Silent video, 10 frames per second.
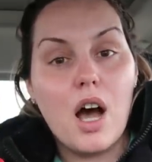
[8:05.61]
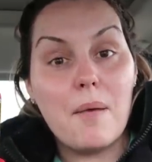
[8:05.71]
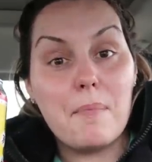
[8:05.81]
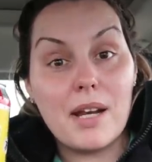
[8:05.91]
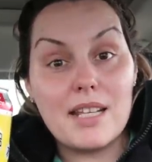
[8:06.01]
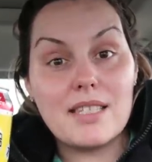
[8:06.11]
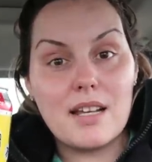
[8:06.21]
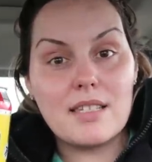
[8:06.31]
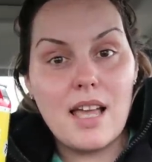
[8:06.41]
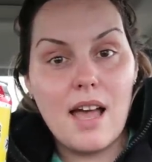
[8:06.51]
Um, but it
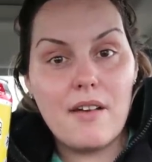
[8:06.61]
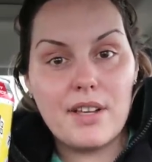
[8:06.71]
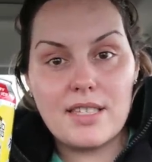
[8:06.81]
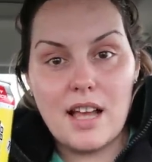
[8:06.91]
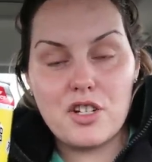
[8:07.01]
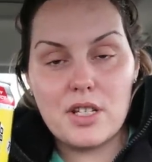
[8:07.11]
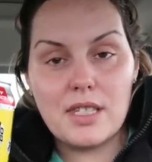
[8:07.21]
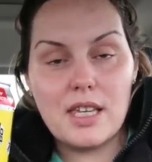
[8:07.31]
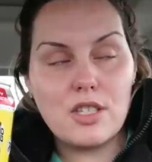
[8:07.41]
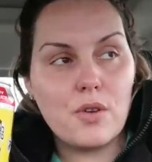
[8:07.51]
does have
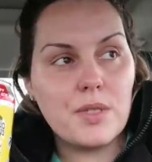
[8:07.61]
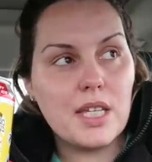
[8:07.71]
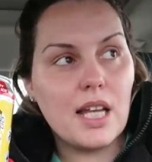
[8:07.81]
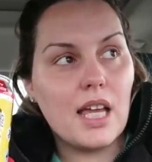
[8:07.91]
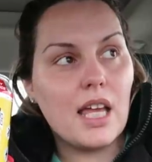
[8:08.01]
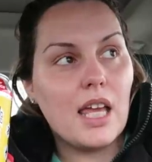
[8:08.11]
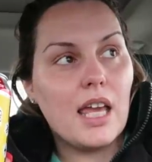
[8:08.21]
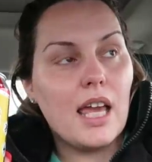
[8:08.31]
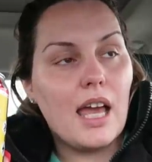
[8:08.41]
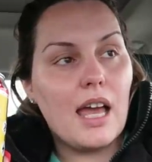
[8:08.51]
exogenous ketones in it,
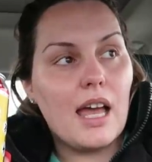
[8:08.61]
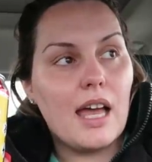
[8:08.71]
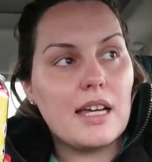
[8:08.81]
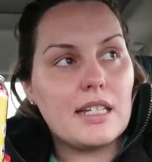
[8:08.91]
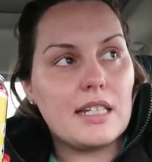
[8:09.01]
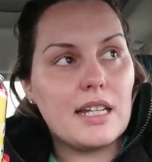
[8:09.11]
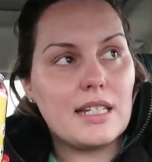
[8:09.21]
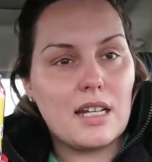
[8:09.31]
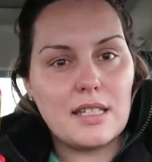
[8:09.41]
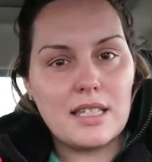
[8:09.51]
and
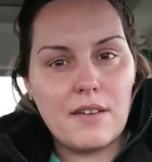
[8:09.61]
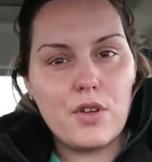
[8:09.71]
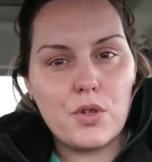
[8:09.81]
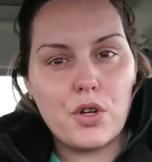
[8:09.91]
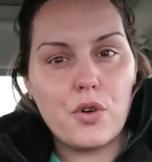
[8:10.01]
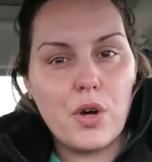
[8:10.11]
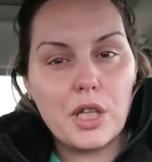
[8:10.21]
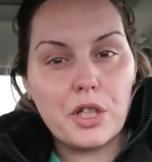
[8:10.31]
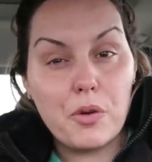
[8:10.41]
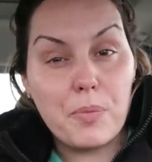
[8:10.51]
it does give you a little a
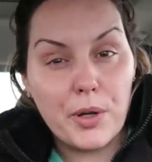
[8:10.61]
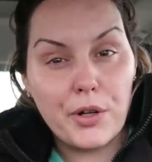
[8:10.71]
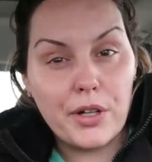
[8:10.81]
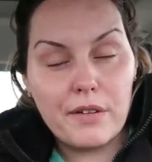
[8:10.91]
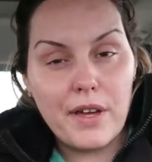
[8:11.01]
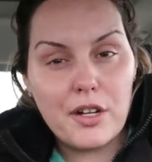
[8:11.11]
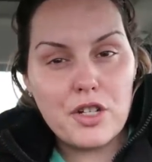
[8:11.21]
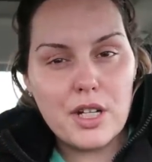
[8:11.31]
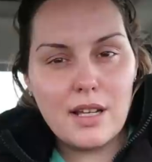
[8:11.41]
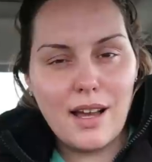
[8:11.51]
little perk of
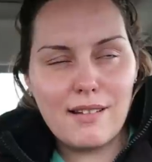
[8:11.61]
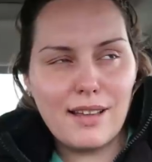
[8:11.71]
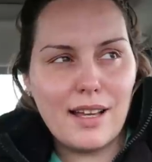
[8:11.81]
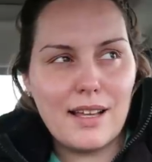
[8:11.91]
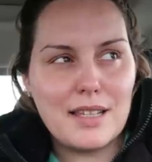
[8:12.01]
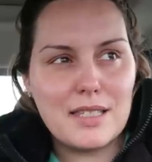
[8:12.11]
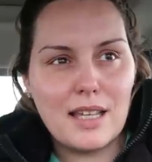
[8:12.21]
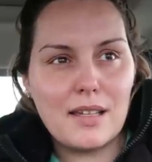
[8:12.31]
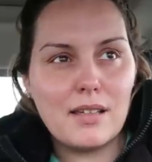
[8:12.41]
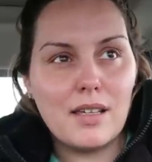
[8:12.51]
energy, kind of like I guess
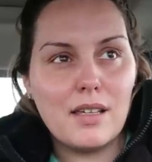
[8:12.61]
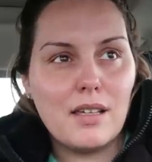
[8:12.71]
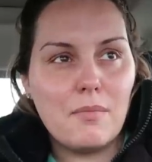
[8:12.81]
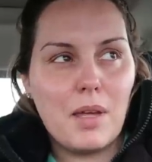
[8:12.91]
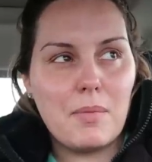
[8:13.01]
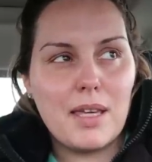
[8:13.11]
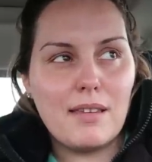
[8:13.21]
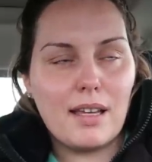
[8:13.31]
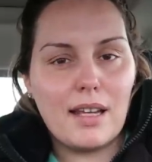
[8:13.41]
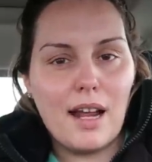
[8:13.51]
like
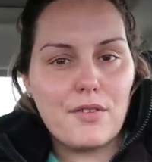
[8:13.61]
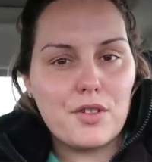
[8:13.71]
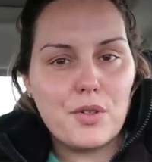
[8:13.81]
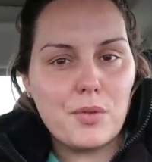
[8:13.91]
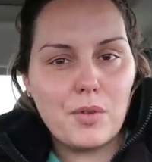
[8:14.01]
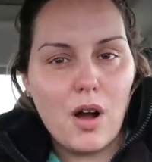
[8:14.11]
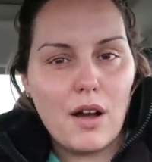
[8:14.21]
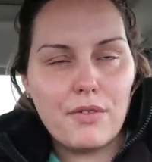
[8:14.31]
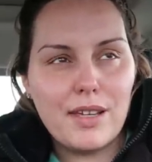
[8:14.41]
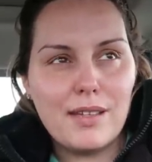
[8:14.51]
maybe like an afternoon
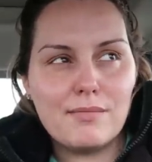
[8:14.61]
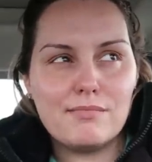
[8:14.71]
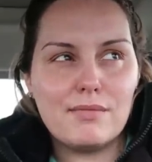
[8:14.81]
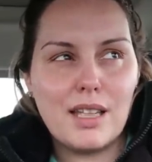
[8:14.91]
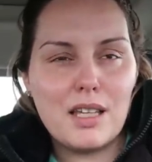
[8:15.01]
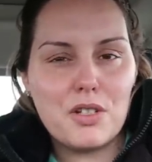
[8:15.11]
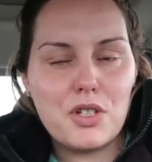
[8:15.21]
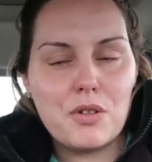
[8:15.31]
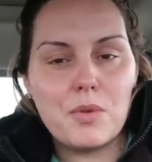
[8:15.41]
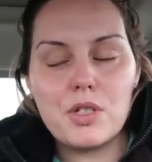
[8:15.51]
coffee
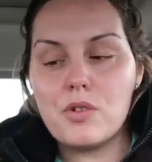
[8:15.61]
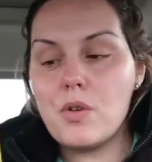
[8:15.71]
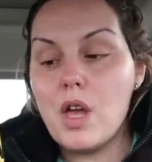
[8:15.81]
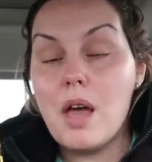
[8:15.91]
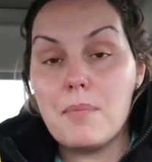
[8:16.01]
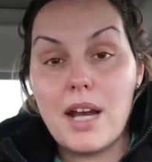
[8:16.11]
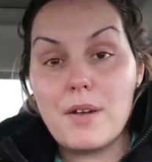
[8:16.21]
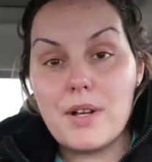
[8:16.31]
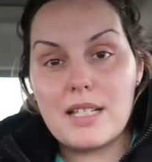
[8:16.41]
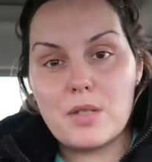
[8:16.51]
ish would you? But
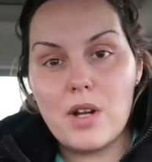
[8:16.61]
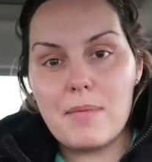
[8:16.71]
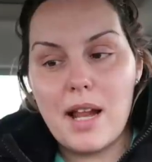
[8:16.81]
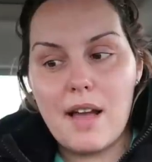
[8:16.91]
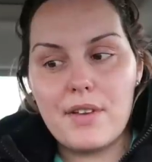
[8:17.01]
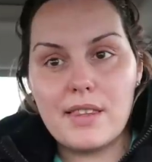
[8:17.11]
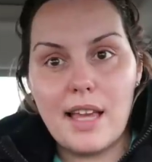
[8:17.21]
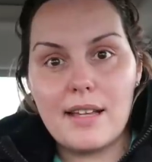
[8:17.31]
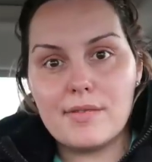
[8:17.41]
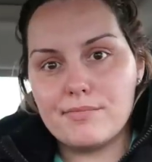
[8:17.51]
anyways, that's what I've been having
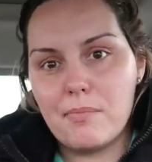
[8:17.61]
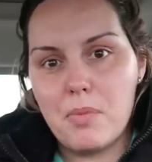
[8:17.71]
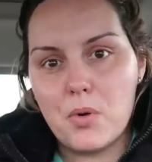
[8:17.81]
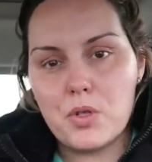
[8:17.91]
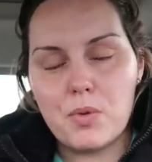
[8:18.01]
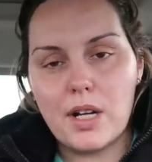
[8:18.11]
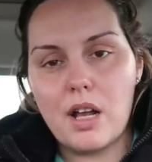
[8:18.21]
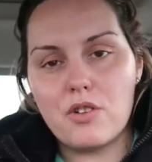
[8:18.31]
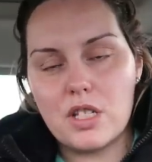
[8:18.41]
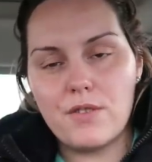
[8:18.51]
like post
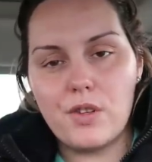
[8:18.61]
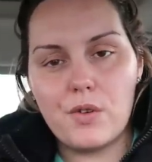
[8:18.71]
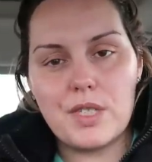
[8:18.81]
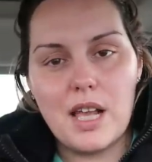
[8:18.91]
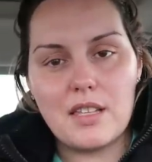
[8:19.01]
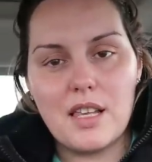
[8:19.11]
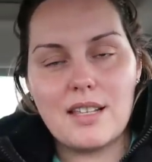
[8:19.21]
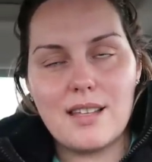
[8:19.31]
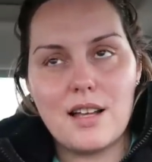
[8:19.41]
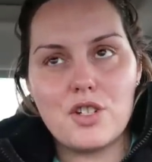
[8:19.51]
workout just for the exo
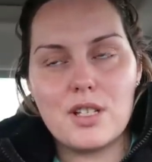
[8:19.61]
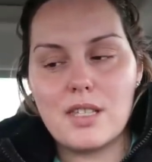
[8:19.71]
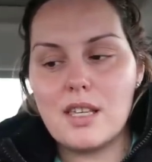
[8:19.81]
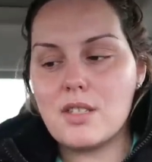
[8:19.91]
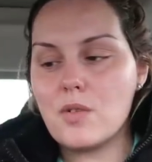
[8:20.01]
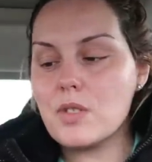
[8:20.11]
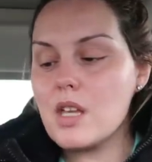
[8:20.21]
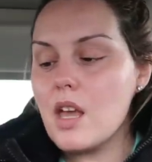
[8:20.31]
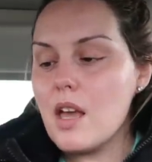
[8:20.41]
exogenous ketones.